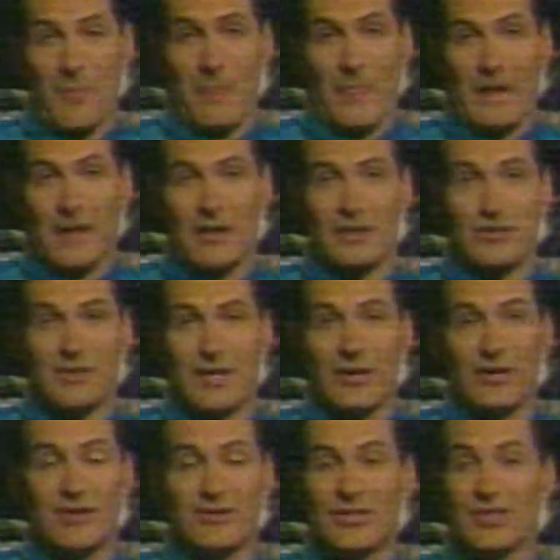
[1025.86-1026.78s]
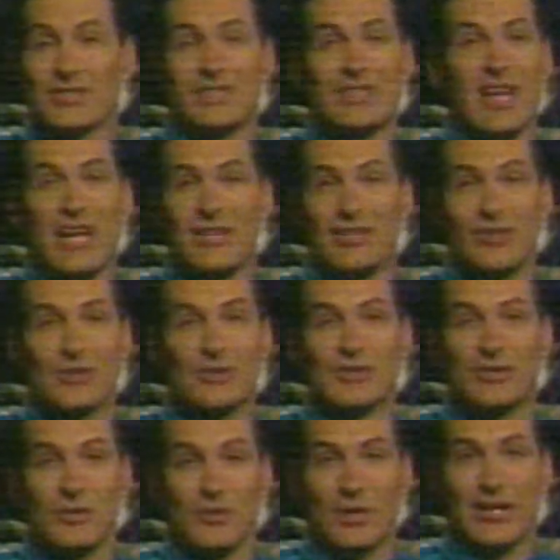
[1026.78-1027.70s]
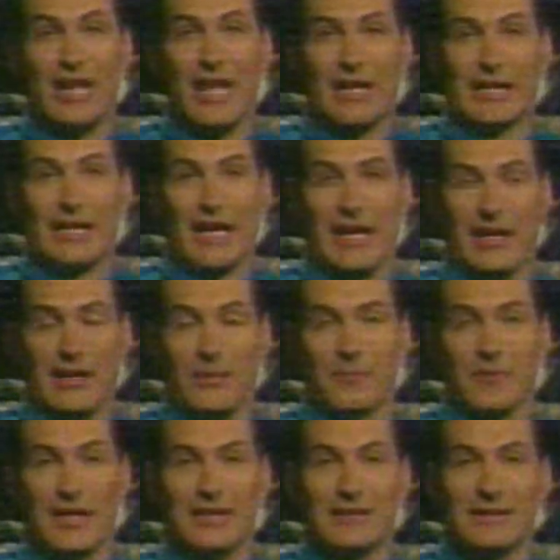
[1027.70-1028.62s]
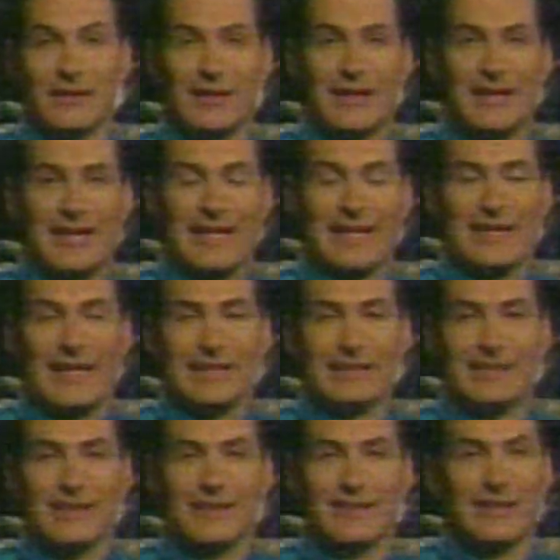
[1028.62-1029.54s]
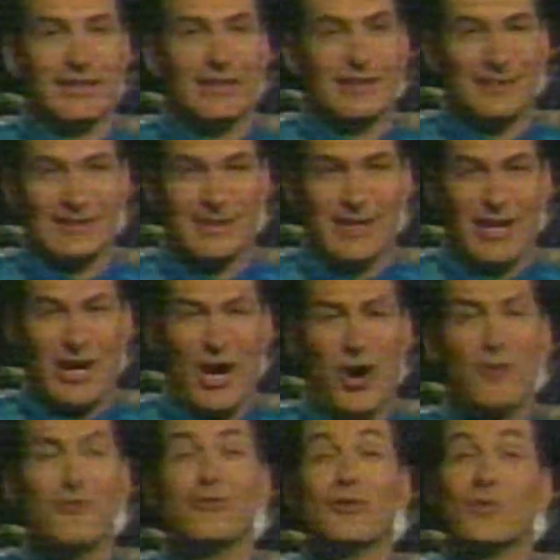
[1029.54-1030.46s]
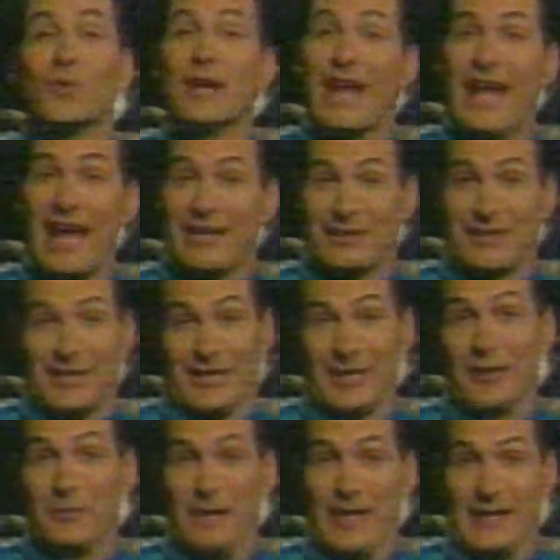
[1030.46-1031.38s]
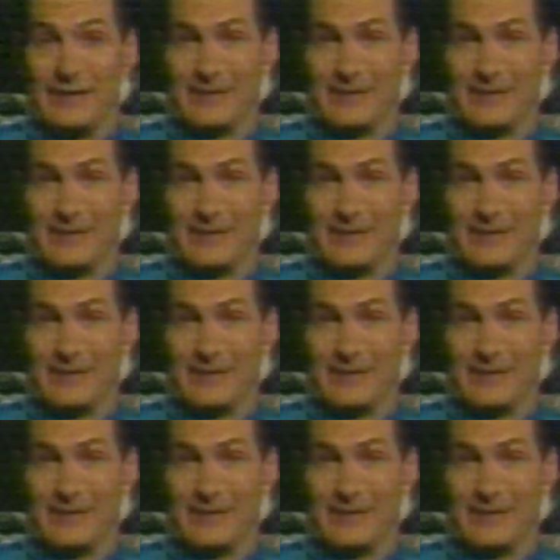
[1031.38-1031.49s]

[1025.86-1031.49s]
because they're just not used to it like I am. They tend to overreact a little bit.